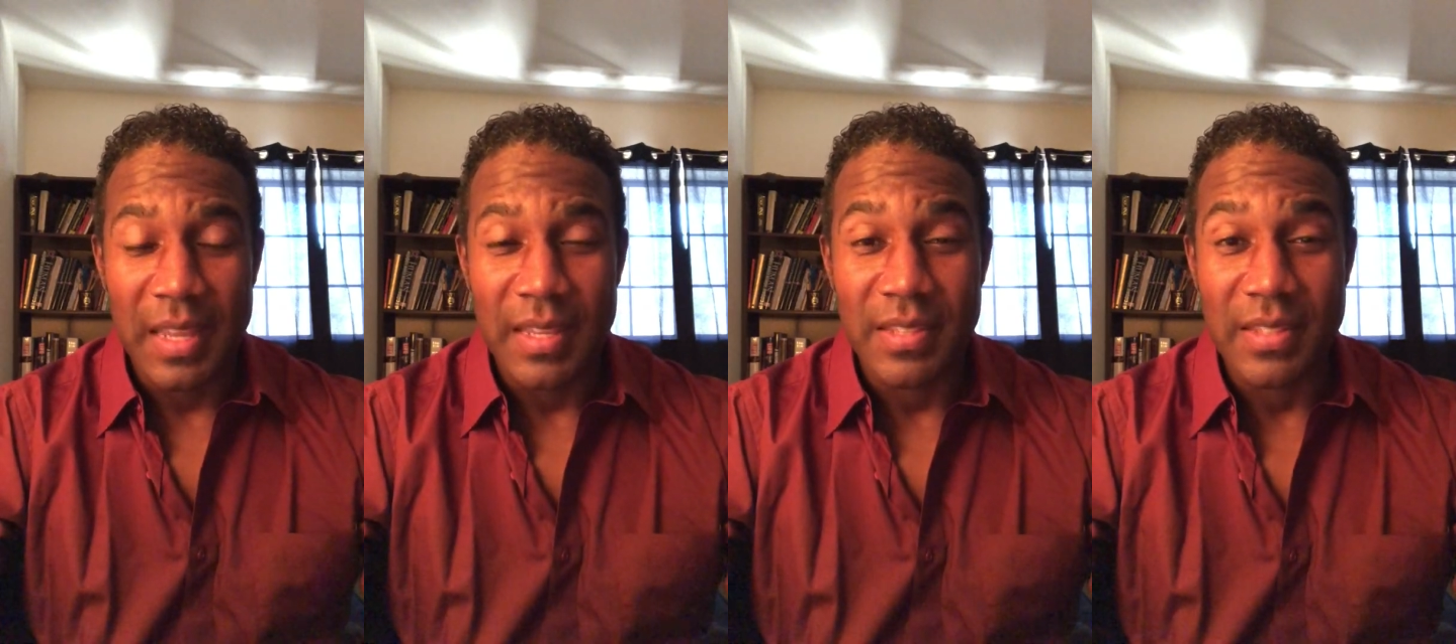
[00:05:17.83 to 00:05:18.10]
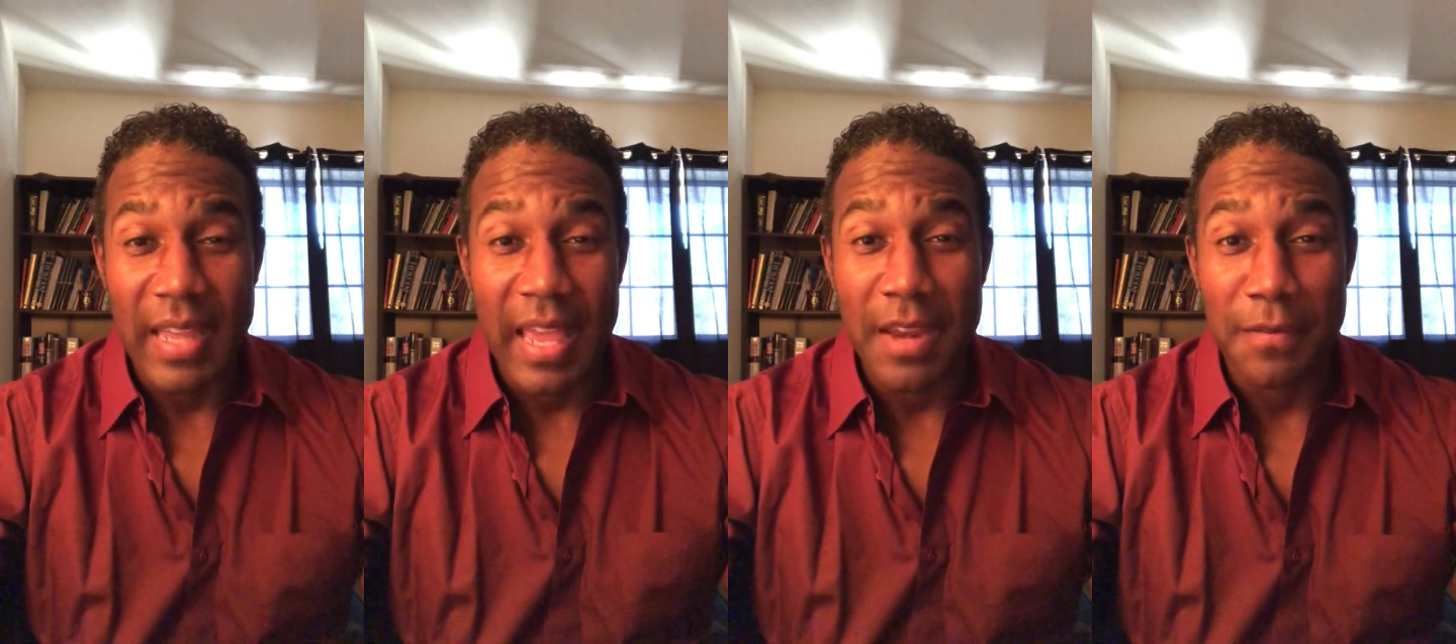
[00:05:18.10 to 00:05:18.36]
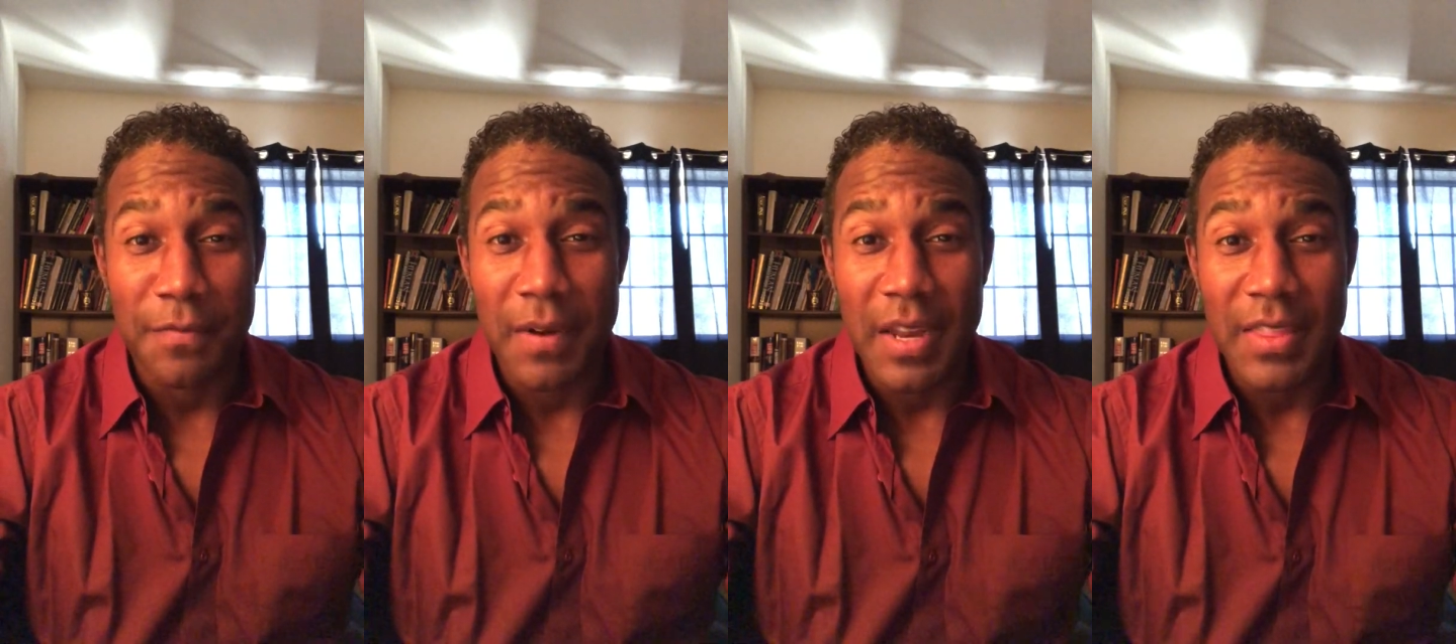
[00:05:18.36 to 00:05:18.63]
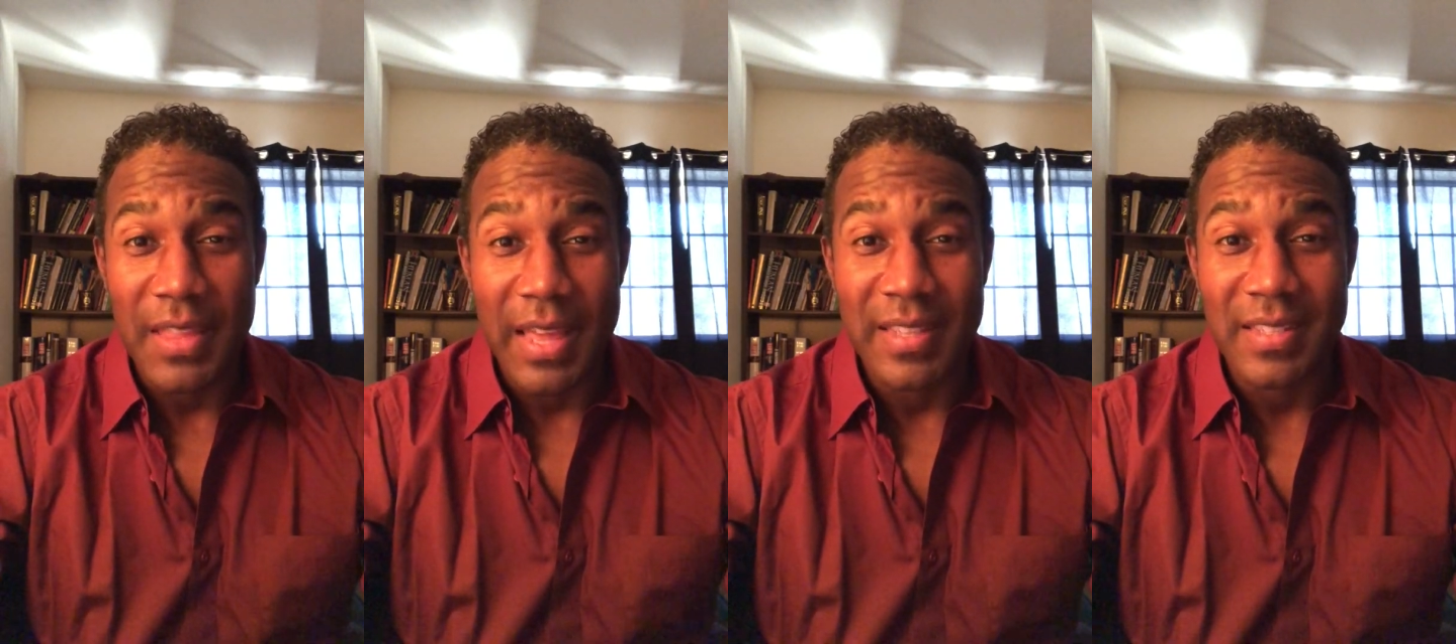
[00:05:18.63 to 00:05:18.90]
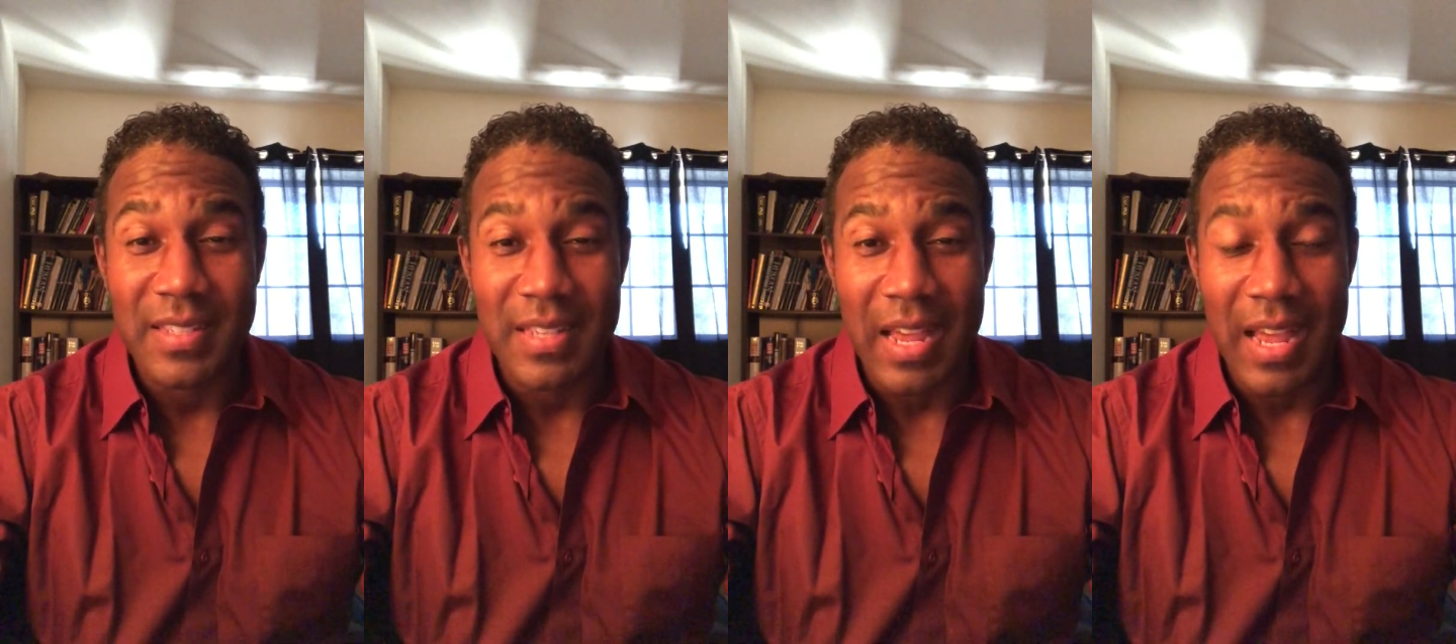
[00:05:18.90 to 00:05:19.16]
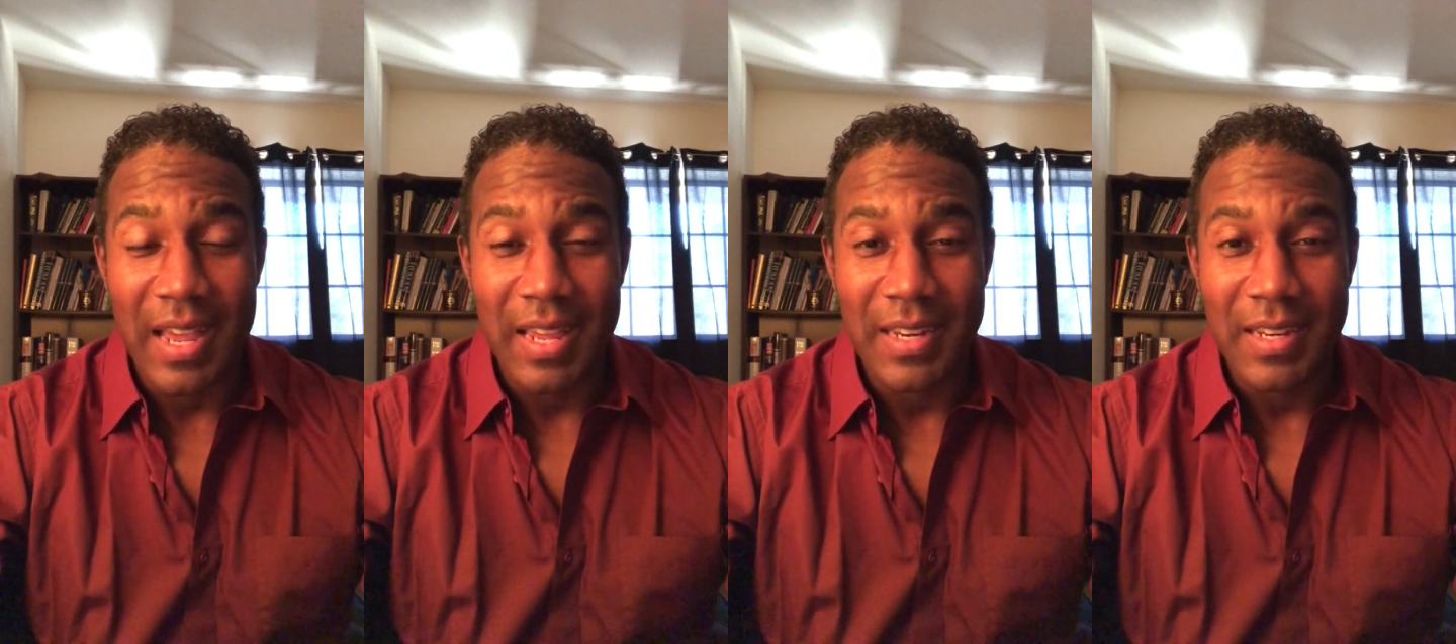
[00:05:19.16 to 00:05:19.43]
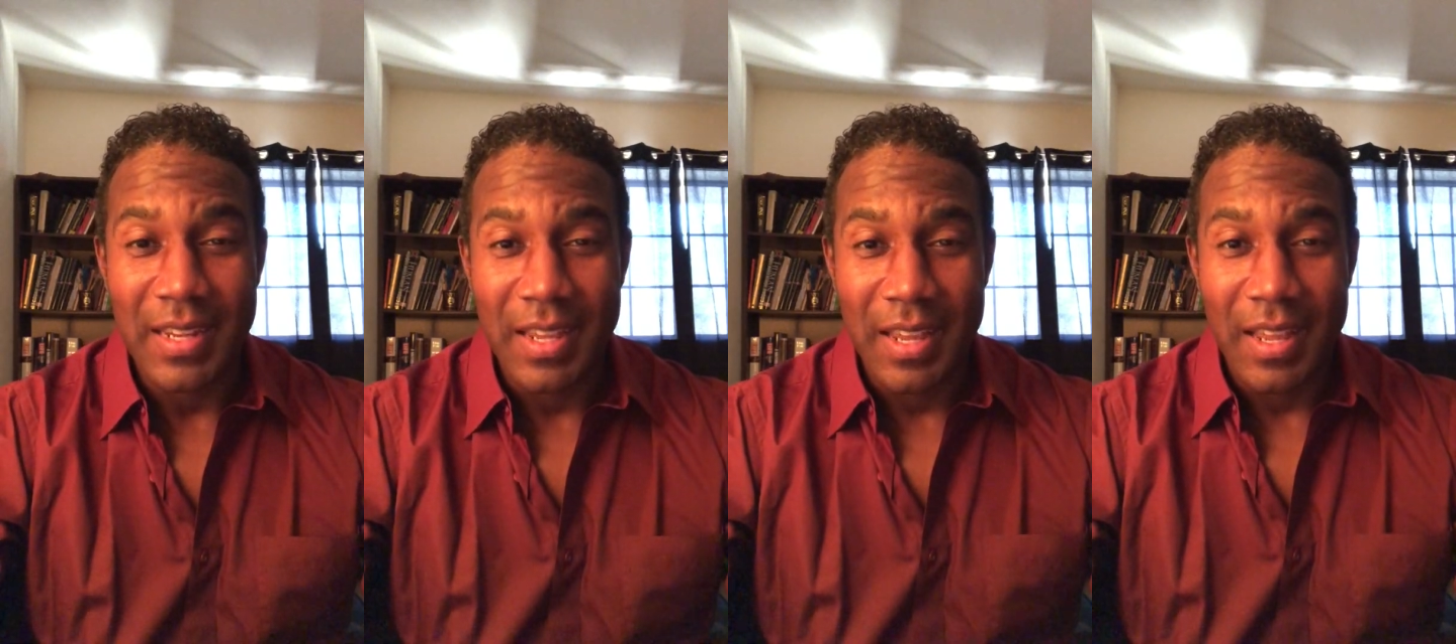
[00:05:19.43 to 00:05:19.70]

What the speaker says: stand in front of that sign,